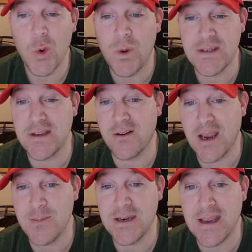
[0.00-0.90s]
wins their
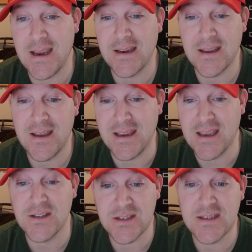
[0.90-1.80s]
game today
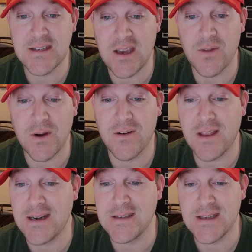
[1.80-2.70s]
against South
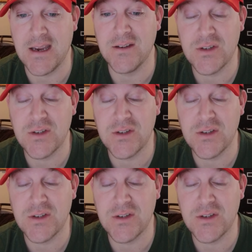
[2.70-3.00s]
Carolina State.